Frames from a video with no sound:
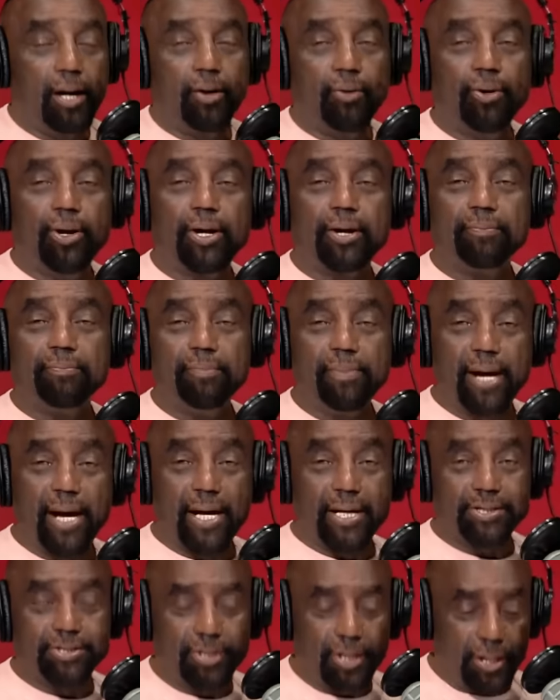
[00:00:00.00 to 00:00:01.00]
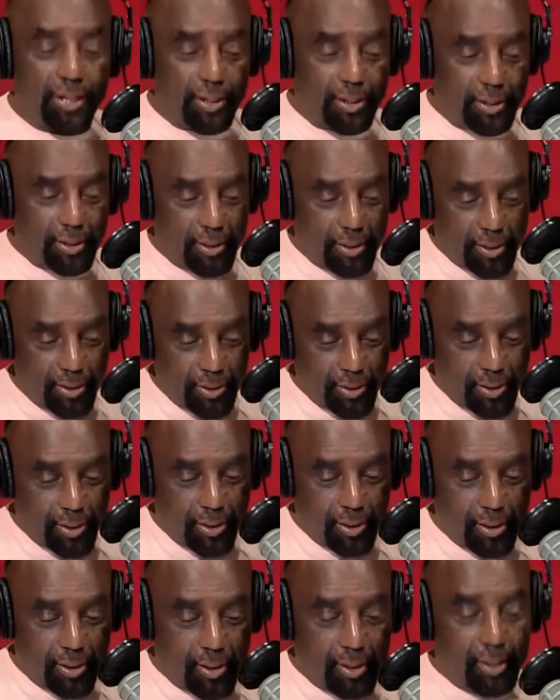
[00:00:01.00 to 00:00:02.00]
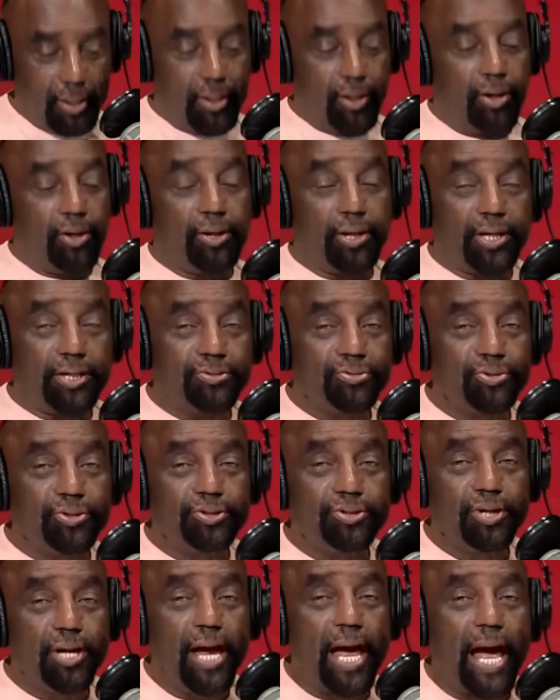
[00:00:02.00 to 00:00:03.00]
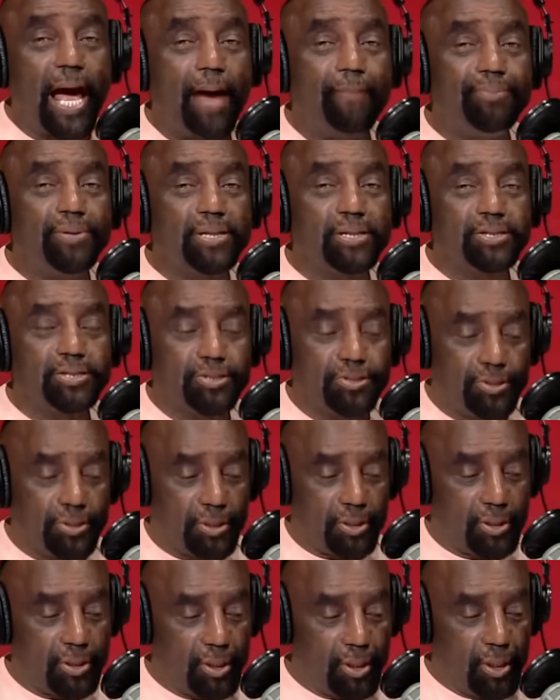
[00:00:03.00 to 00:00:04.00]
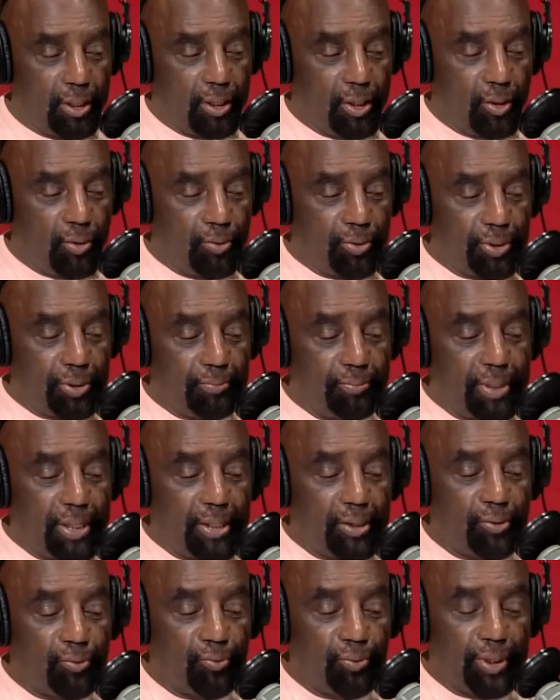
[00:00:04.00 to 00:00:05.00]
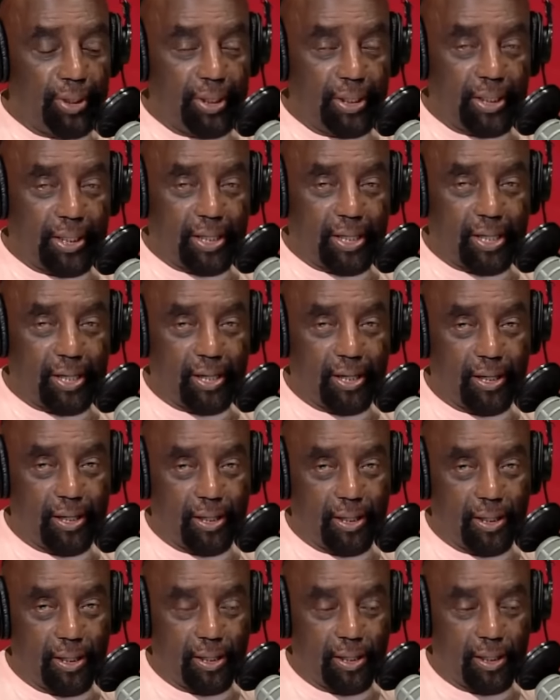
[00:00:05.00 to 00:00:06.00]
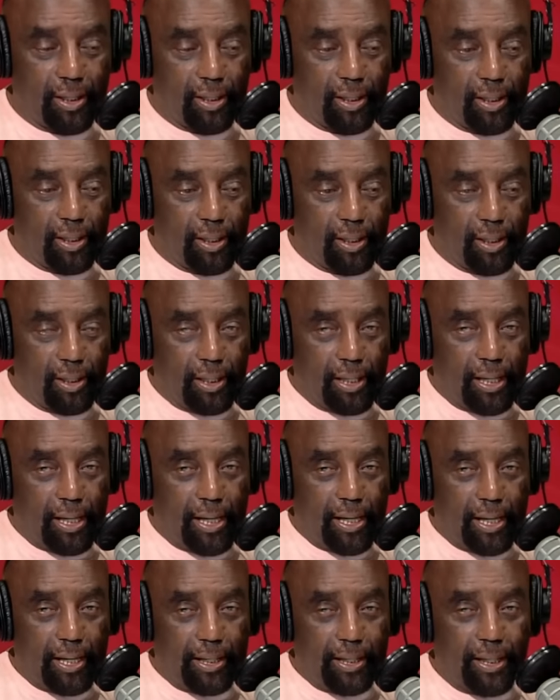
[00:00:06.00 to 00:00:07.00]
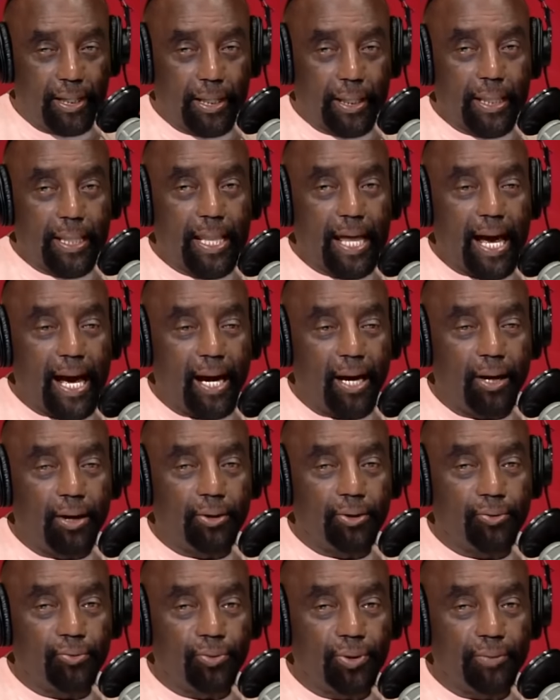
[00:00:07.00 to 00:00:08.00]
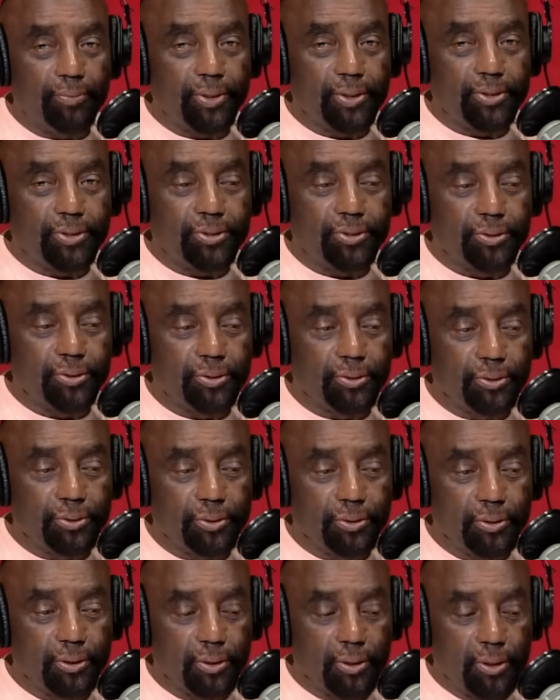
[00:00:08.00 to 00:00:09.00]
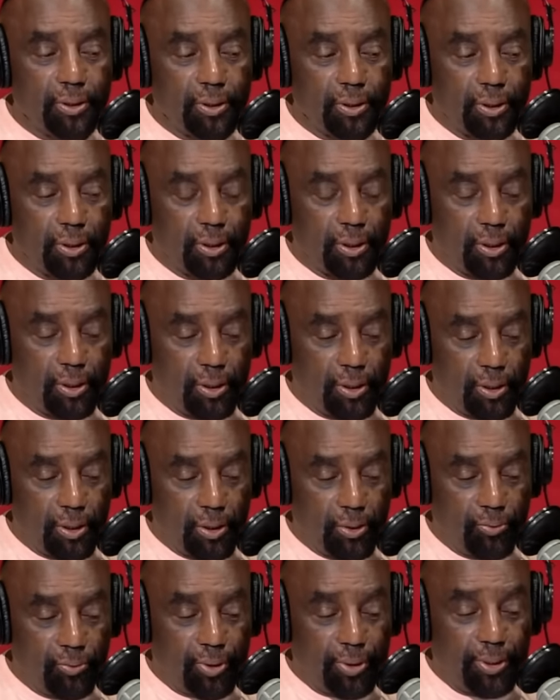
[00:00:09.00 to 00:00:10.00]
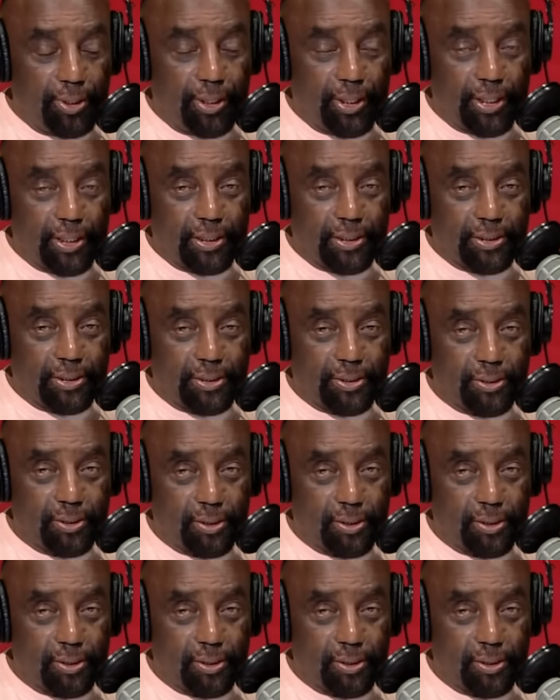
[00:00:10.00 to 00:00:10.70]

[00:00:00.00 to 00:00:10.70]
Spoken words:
What a mess, huh? That's what just happens when the men are weak and they allow the women to run things.